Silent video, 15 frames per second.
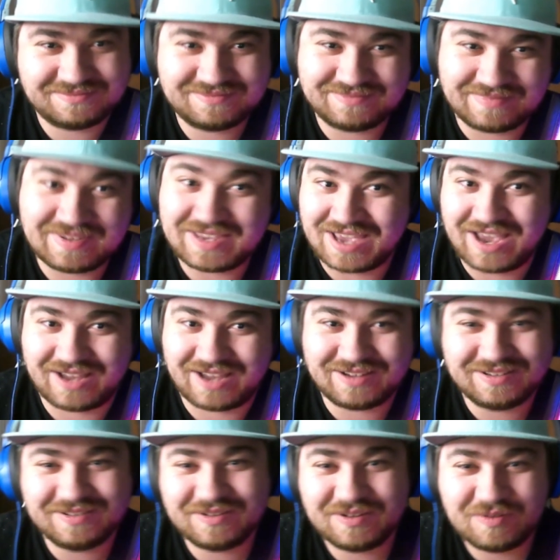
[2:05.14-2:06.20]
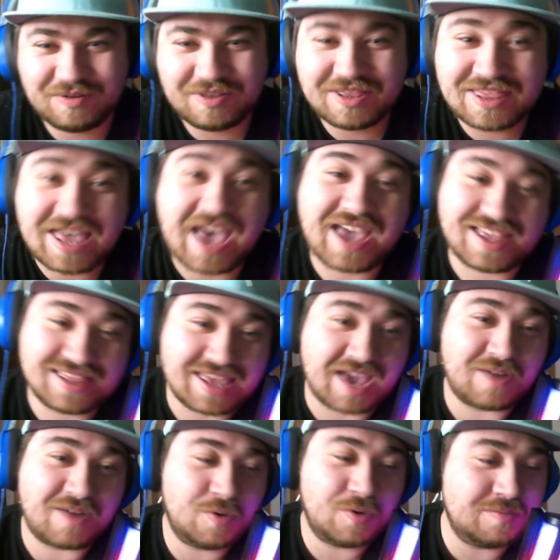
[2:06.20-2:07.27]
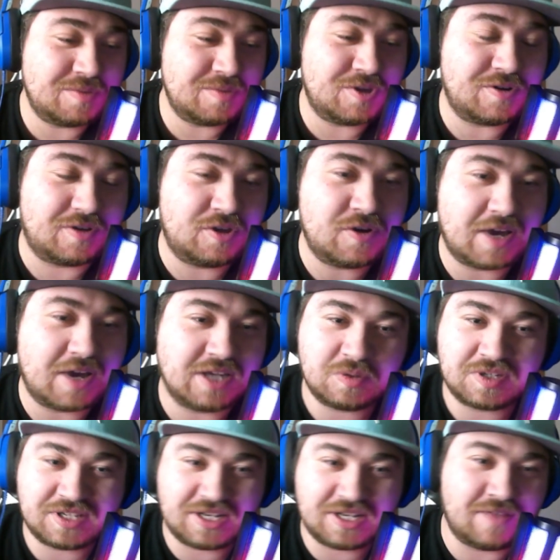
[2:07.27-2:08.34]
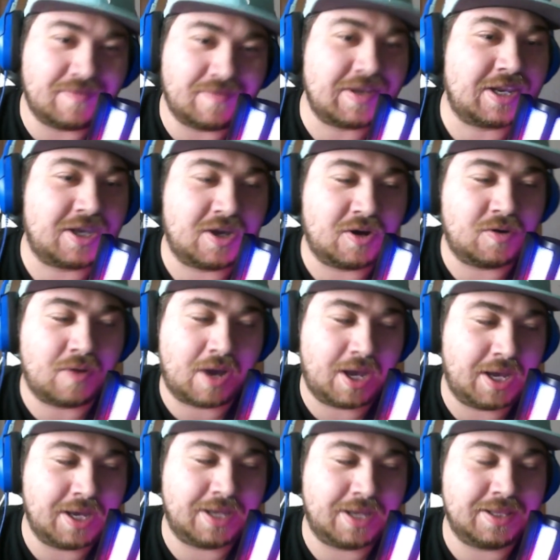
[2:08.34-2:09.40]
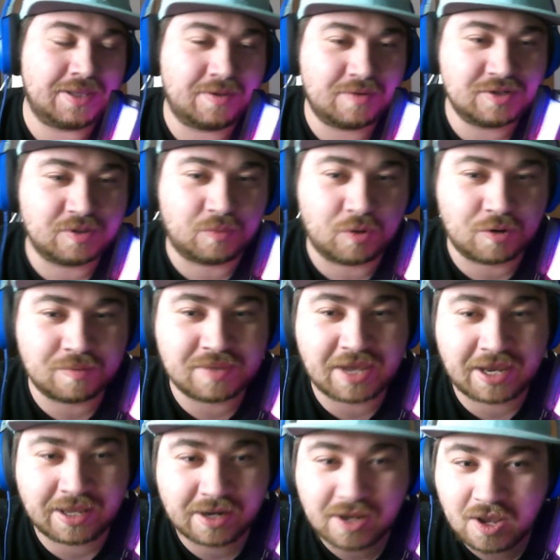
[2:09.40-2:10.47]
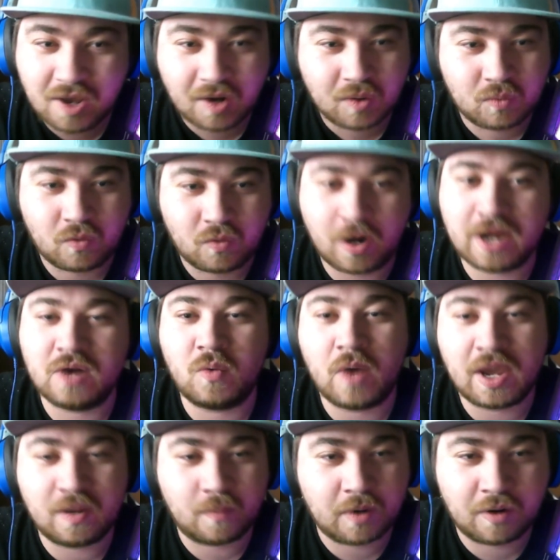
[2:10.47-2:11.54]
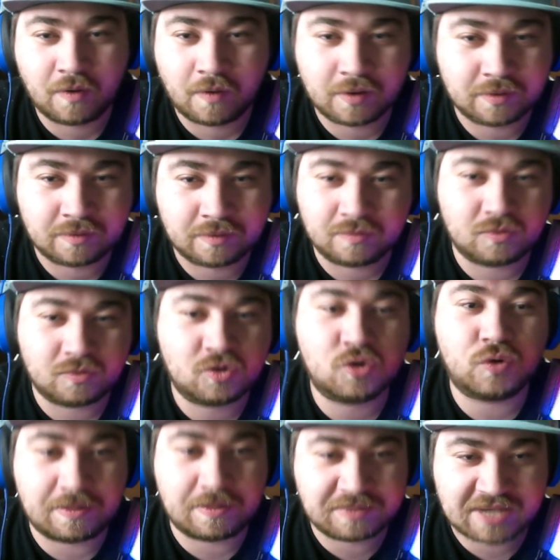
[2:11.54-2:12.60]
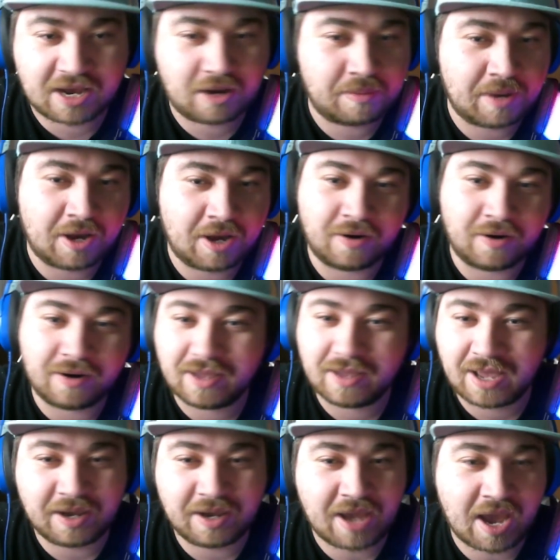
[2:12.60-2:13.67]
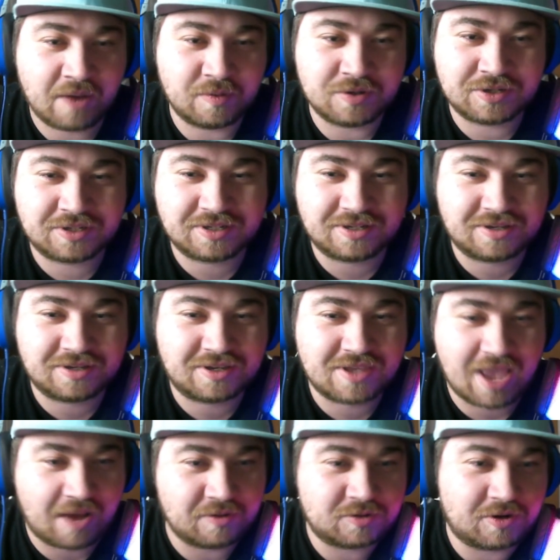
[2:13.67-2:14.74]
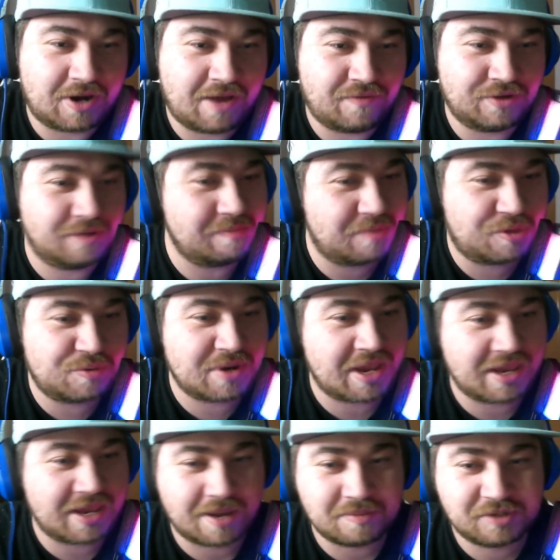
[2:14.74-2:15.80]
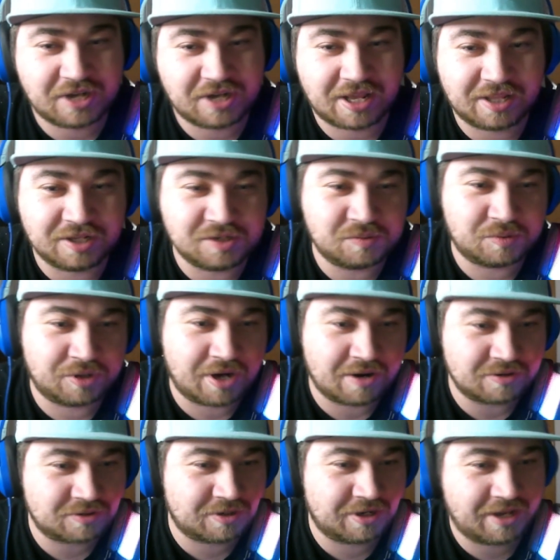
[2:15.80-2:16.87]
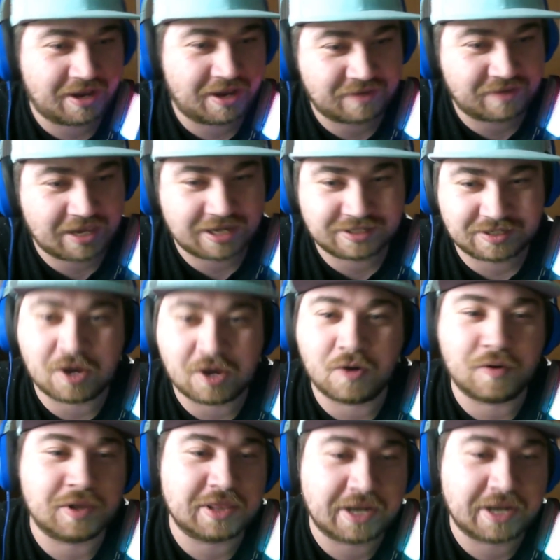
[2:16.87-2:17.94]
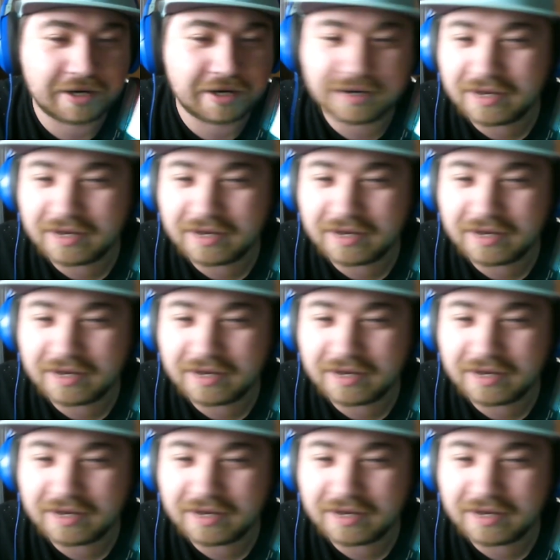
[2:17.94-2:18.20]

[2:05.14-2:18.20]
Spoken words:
Yeah. that room, you guys will see in the video, there was a room that right away we were creeped out about. I was going to have a 3 a.m. challenge where I was going to have Casey go in there.